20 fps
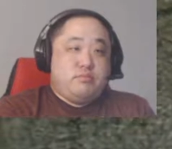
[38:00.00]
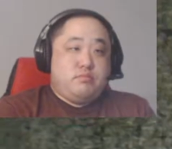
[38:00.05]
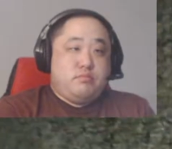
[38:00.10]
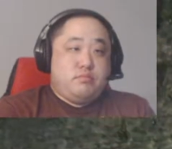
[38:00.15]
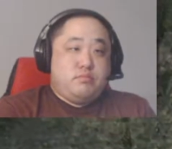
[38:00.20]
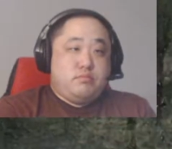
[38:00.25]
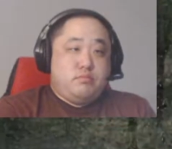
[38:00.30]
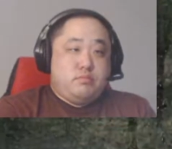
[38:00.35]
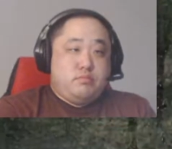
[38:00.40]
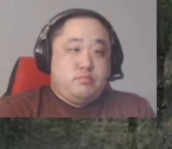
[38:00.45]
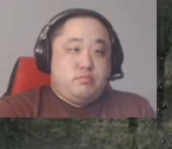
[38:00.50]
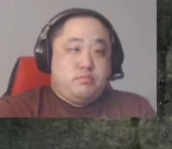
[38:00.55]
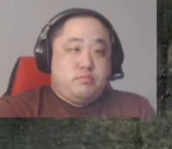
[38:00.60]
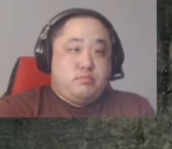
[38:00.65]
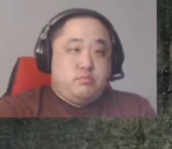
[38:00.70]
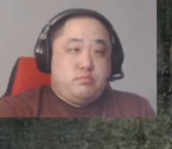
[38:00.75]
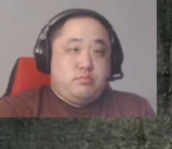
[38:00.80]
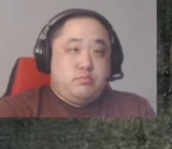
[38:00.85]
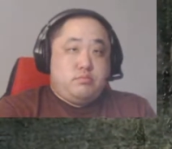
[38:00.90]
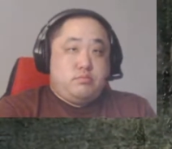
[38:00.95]

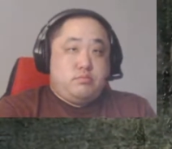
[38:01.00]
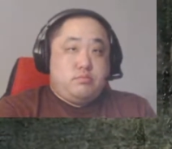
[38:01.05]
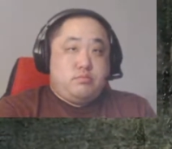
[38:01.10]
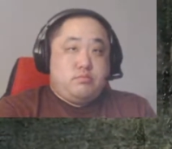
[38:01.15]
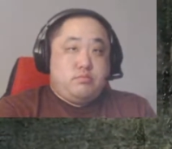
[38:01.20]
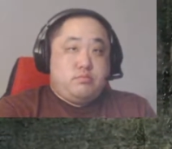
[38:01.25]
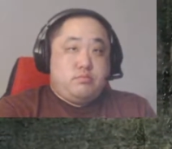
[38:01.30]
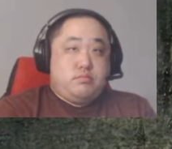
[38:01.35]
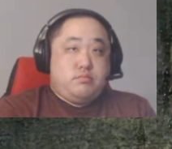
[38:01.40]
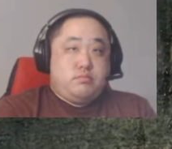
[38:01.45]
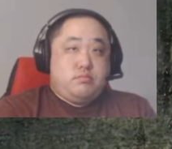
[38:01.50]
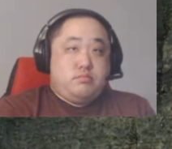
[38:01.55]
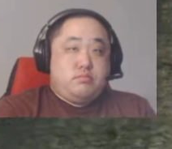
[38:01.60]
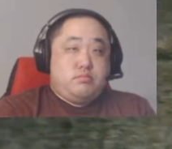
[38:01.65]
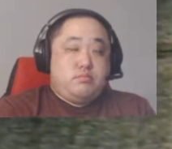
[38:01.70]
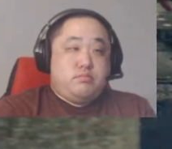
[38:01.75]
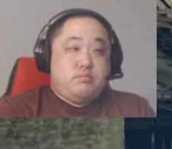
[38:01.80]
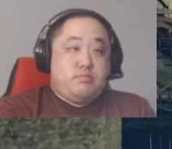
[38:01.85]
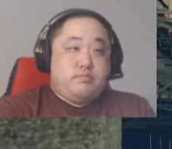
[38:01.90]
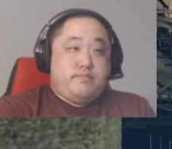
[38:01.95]

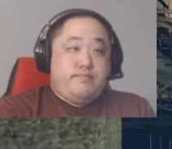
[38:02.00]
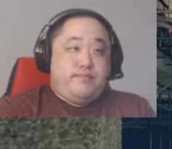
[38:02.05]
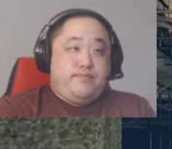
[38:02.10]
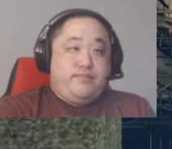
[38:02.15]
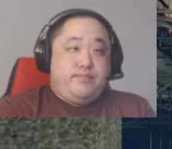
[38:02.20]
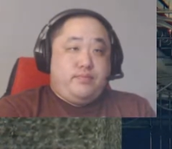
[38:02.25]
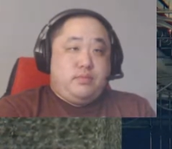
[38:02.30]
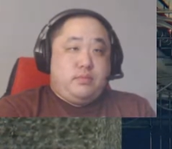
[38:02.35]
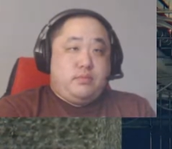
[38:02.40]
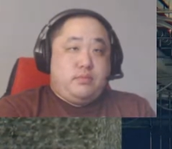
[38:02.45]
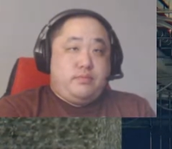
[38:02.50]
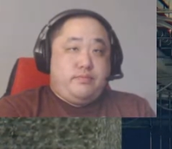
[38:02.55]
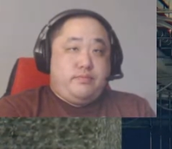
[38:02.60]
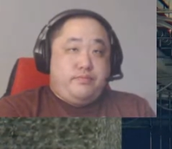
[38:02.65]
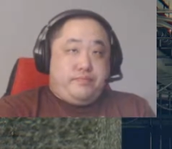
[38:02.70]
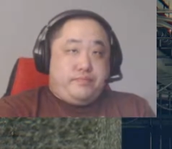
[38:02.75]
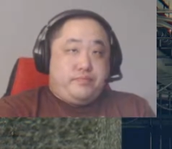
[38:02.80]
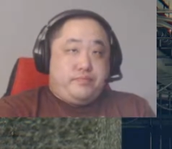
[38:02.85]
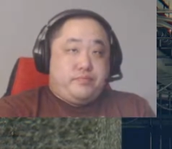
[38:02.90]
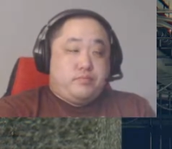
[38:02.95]

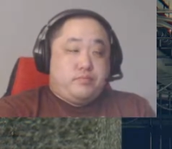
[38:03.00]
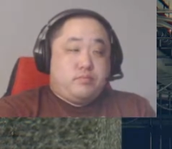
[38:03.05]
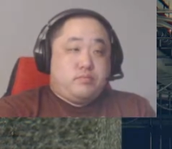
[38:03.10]
(silence)